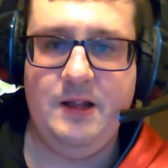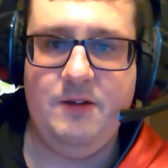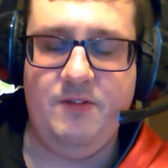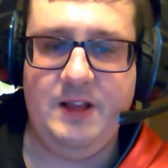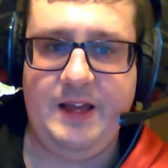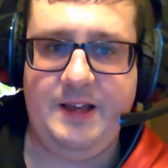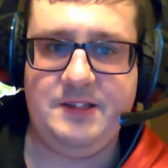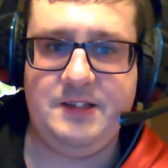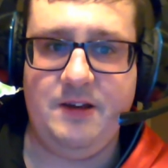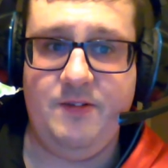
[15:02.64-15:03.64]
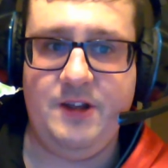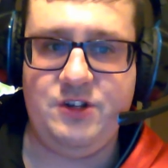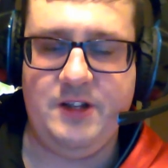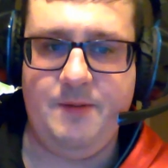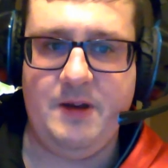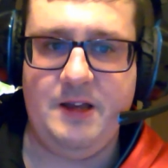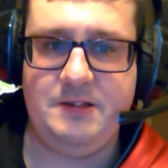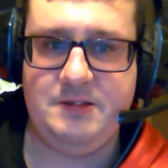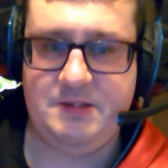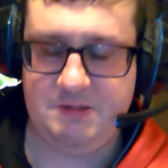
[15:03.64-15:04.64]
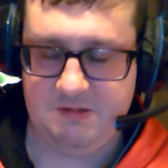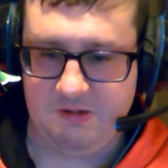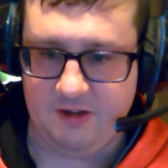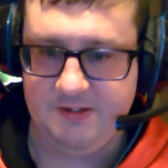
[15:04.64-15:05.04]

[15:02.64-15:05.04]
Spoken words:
released originally, but it's